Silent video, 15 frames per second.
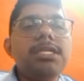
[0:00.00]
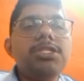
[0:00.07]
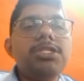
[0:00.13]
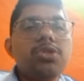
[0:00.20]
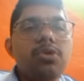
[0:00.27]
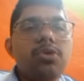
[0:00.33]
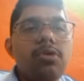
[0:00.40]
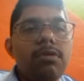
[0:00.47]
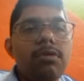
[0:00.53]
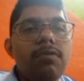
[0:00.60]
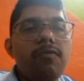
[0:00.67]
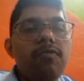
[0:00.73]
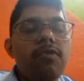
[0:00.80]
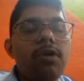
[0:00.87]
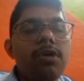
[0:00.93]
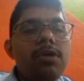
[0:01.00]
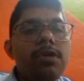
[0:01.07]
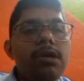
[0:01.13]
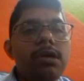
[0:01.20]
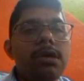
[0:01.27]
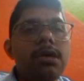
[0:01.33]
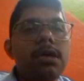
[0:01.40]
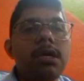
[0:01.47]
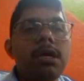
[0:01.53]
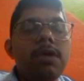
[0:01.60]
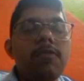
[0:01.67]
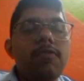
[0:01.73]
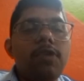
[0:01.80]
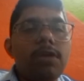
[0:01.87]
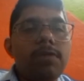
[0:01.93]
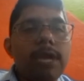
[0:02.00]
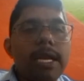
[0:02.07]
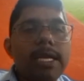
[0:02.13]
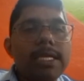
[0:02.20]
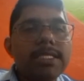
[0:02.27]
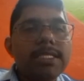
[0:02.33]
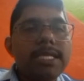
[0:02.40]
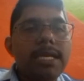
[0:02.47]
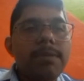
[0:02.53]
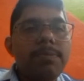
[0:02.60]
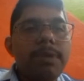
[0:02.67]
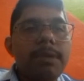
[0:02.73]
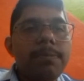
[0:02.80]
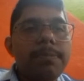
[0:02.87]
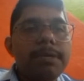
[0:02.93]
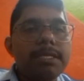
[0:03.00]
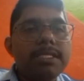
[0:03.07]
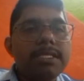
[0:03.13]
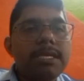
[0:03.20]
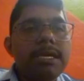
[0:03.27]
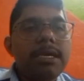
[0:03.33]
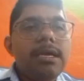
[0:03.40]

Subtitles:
shown for your understanding purpose.